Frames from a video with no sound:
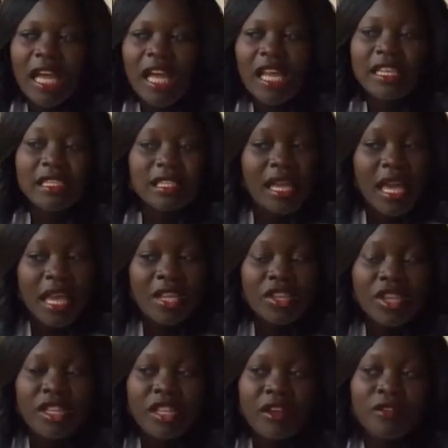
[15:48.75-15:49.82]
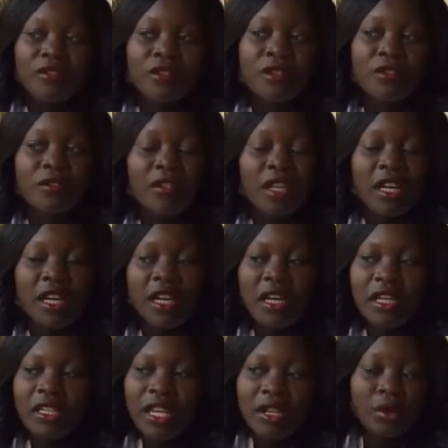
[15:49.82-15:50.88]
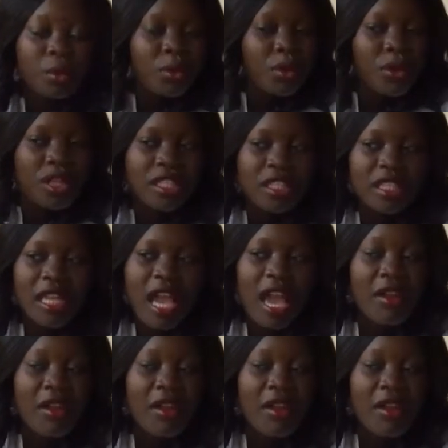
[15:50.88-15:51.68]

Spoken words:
and I enjoyed the food of the Nile Porch.